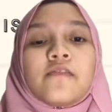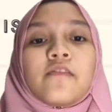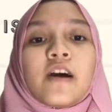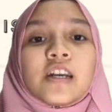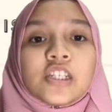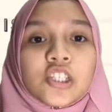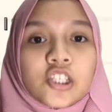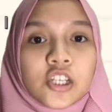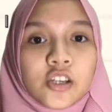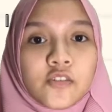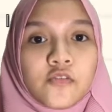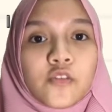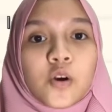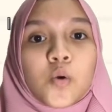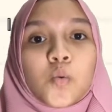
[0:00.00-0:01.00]
function
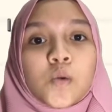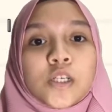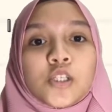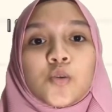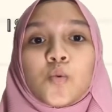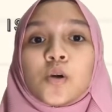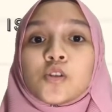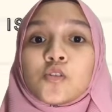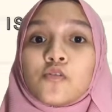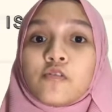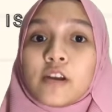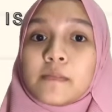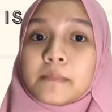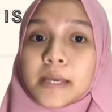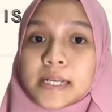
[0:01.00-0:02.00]
for which you want to
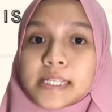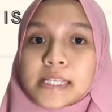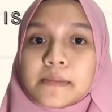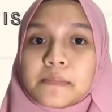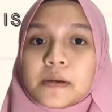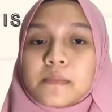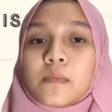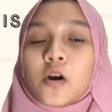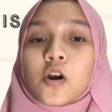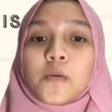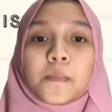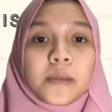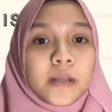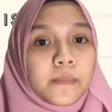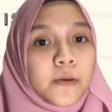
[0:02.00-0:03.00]
find maximum or
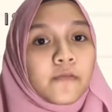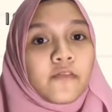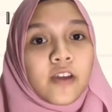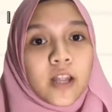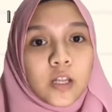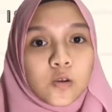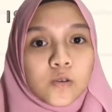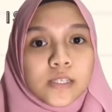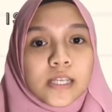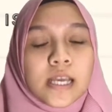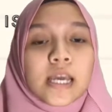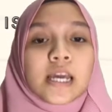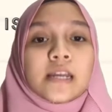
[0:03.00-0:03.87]
minimum values.